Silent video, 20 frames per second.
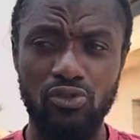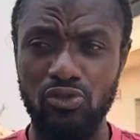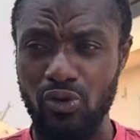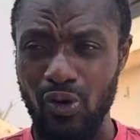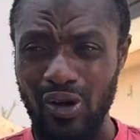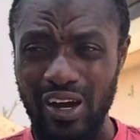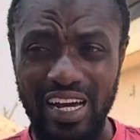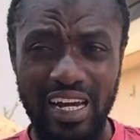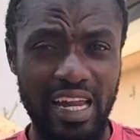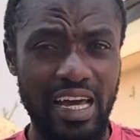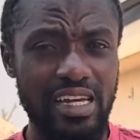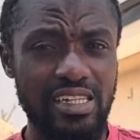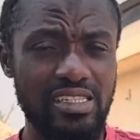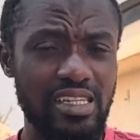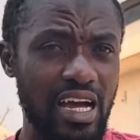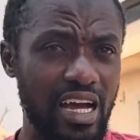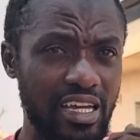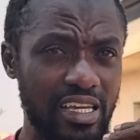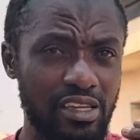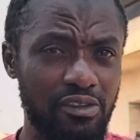your clients
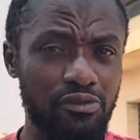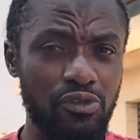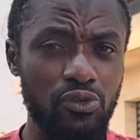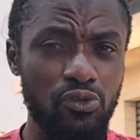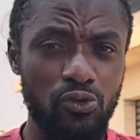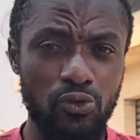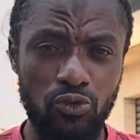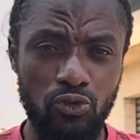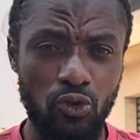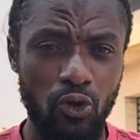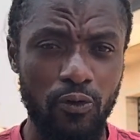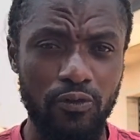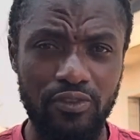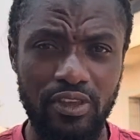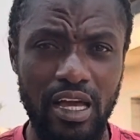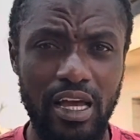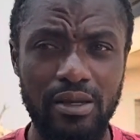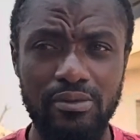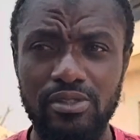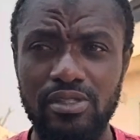are giving you tough
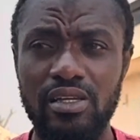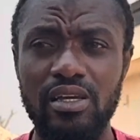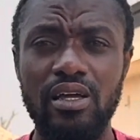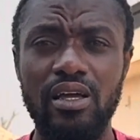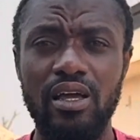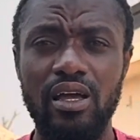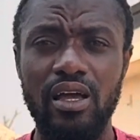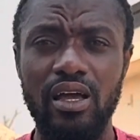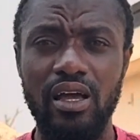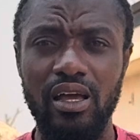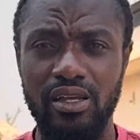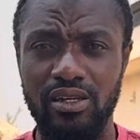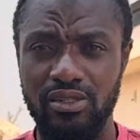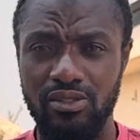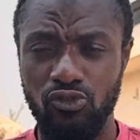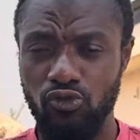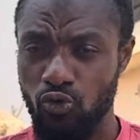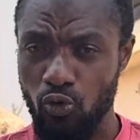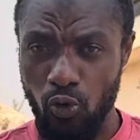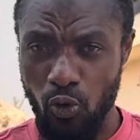times,
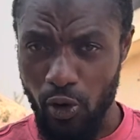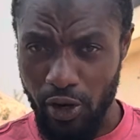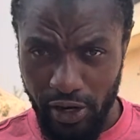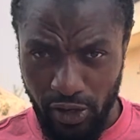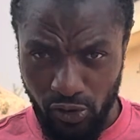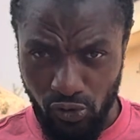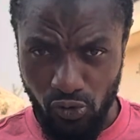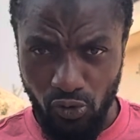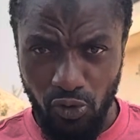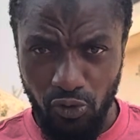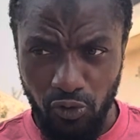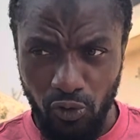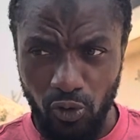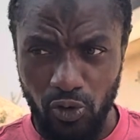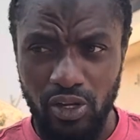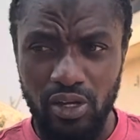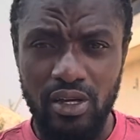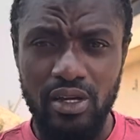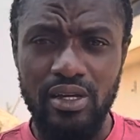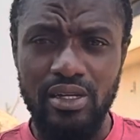and so on and so forth.